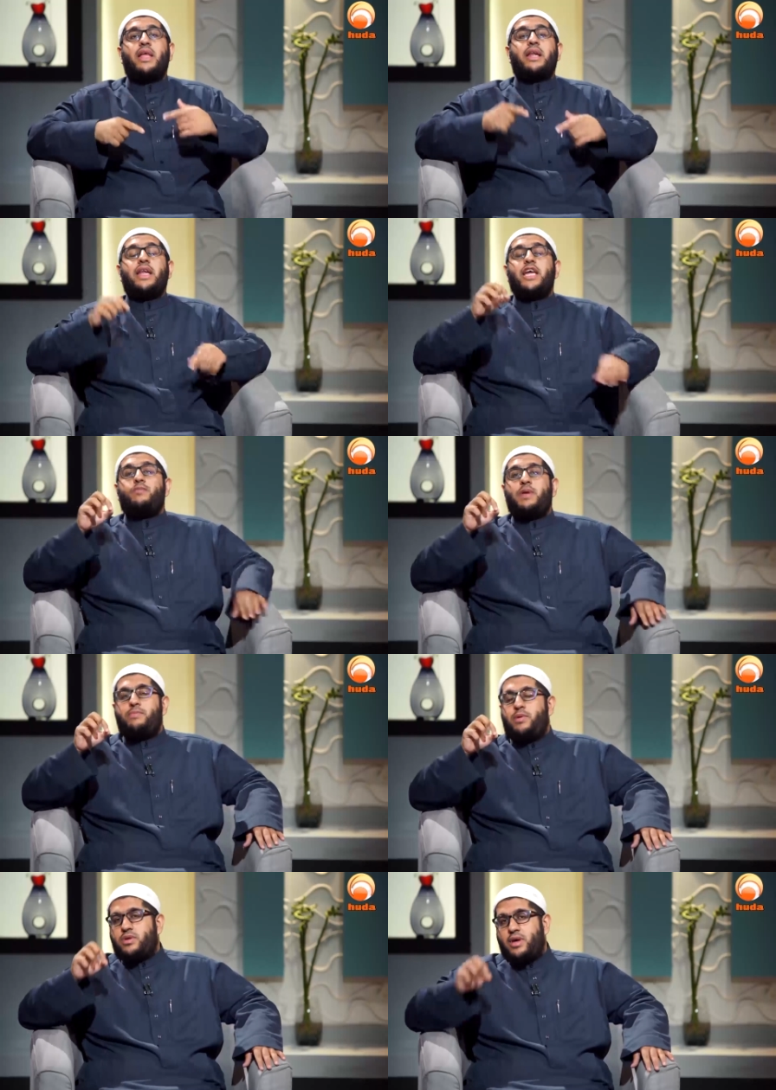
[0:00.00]
that lead
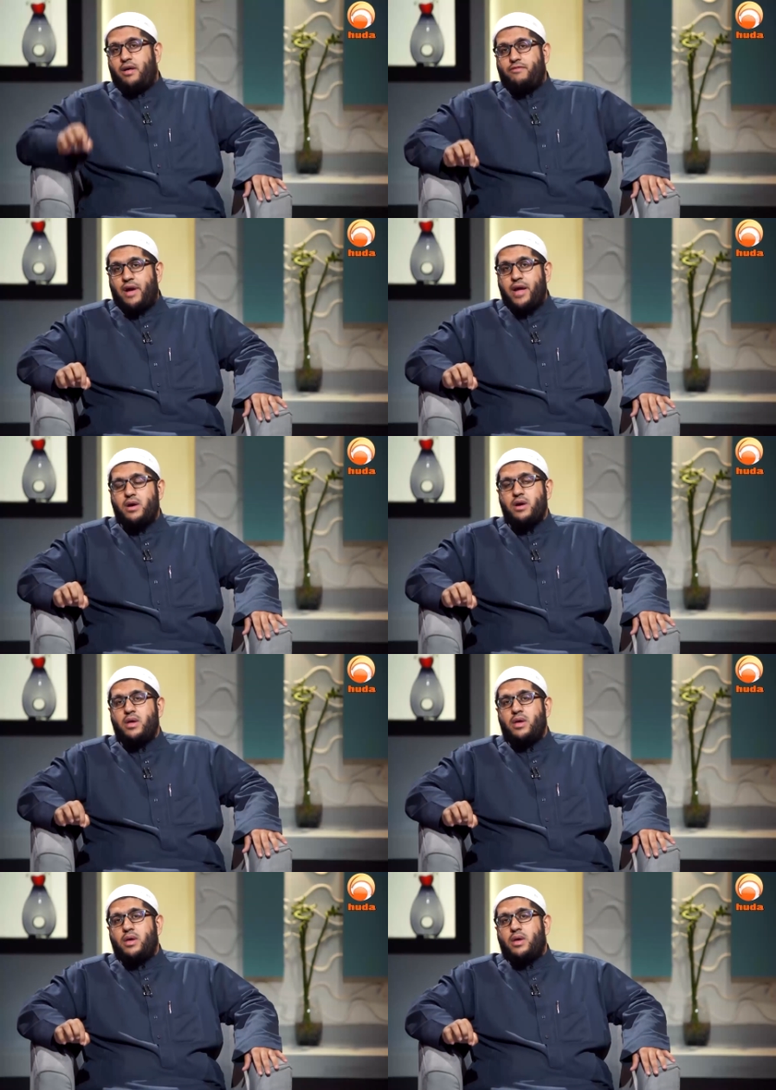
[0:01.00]
people to hellfire.
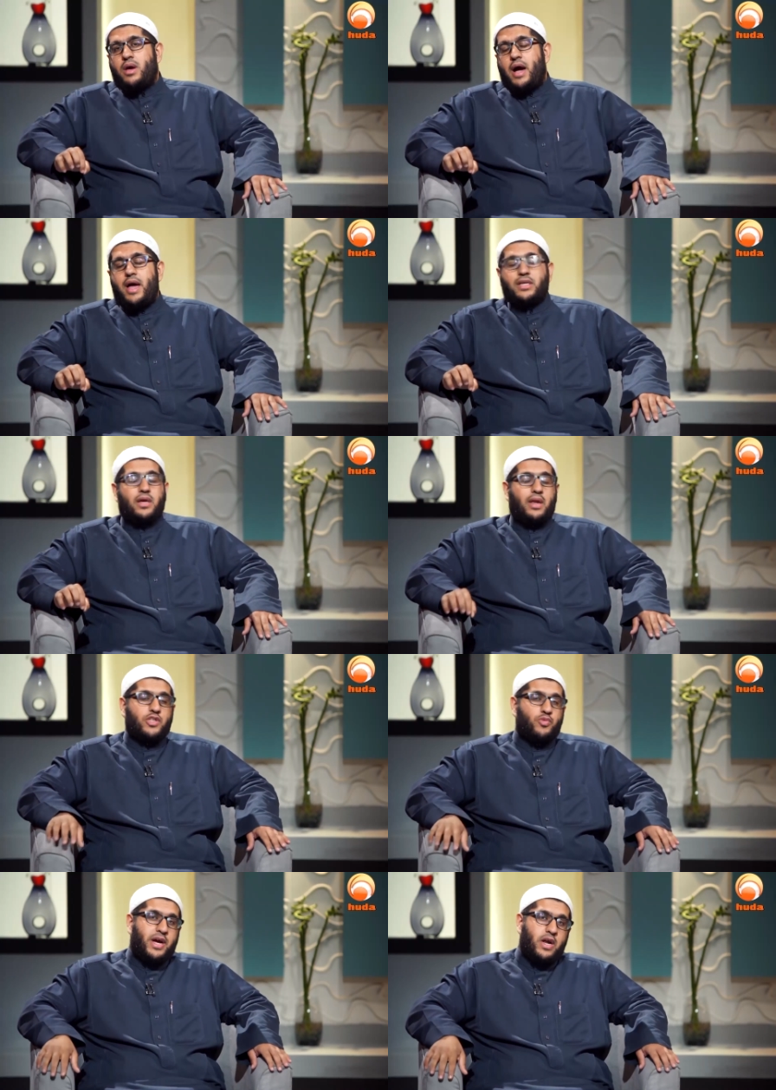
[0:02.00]
I ask
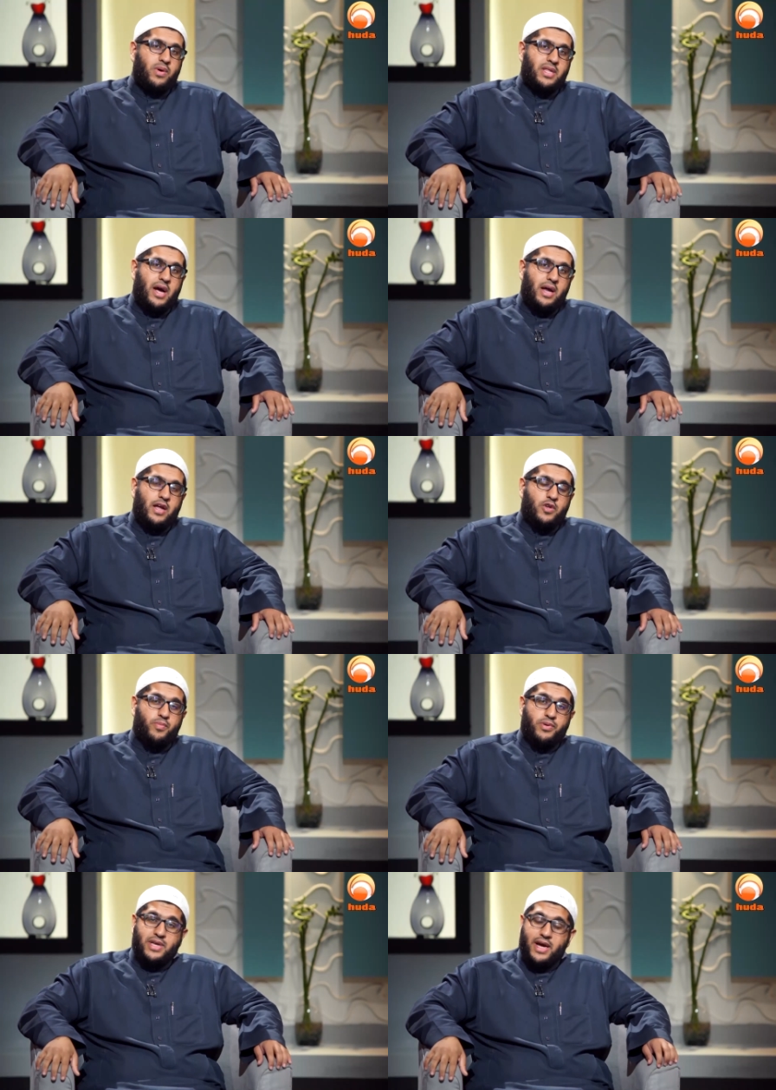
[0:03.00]
Allah Subh'anaHu Wa Ta'ala to
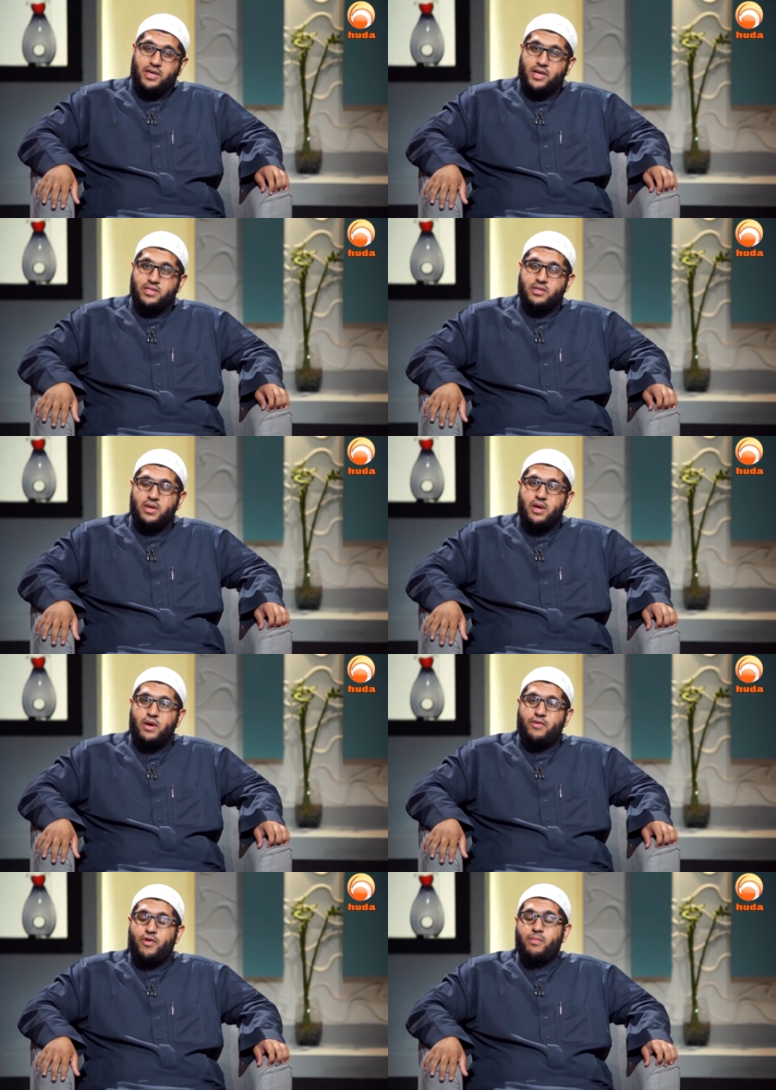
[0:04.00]
protect us
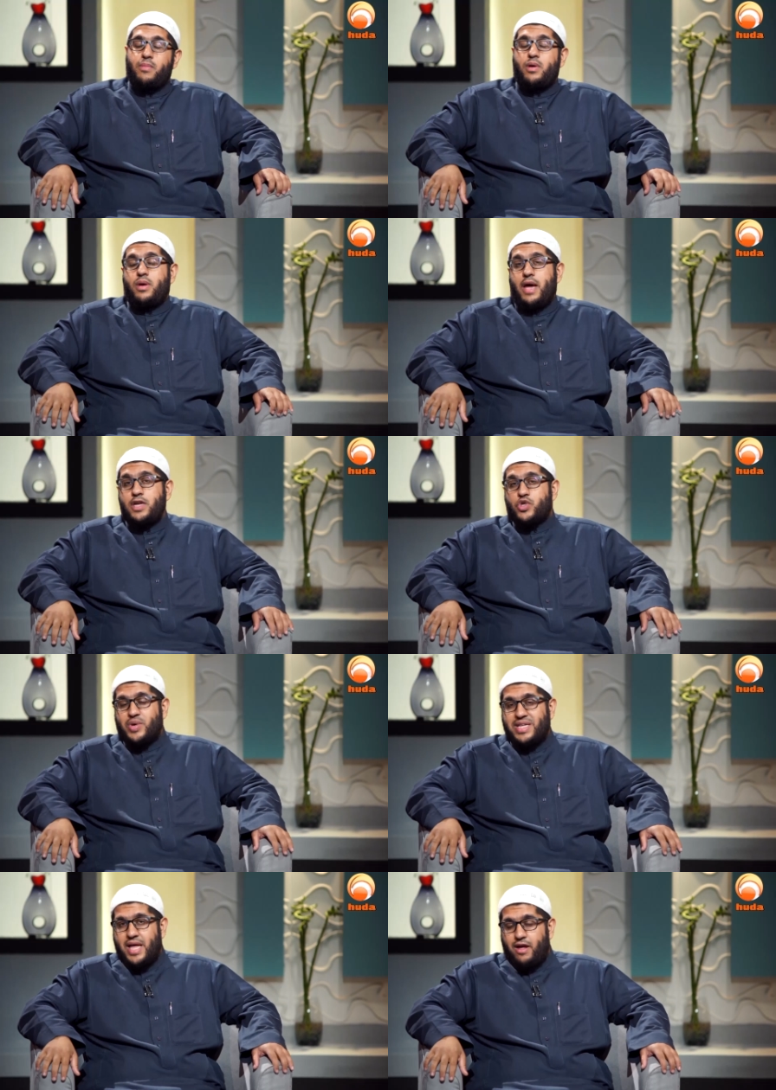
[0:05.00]
from
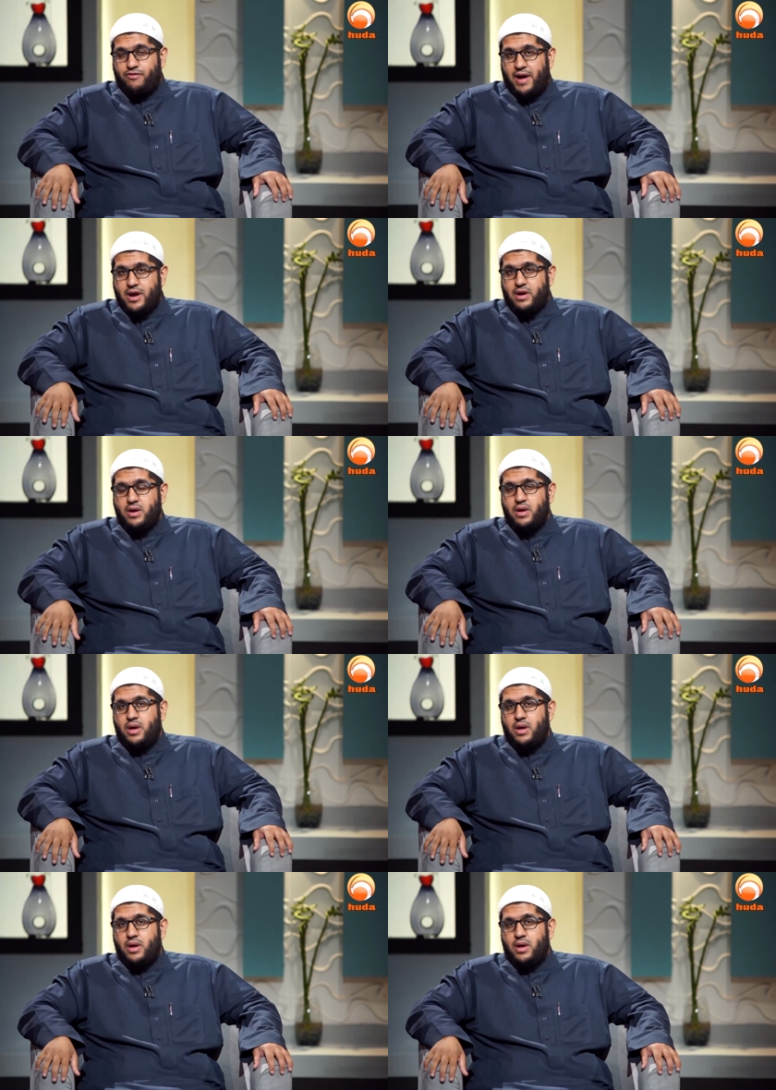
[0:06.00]
entering the hellfire,